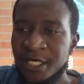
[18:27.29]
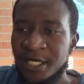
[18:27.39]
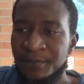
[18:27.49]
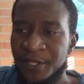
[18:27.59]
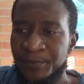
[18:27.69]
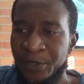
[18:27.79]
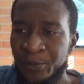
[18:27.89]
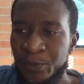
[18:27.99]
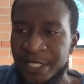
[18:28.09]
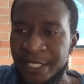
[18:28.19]
that
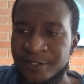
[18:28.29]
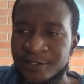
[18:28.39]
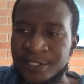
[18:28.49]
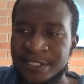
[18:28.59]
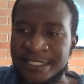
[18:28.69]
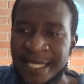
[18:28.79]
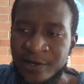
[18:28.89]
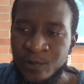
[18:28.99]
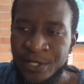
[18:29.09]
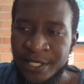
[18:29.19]
people need to
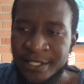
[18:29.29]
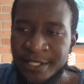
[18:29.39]
contend with.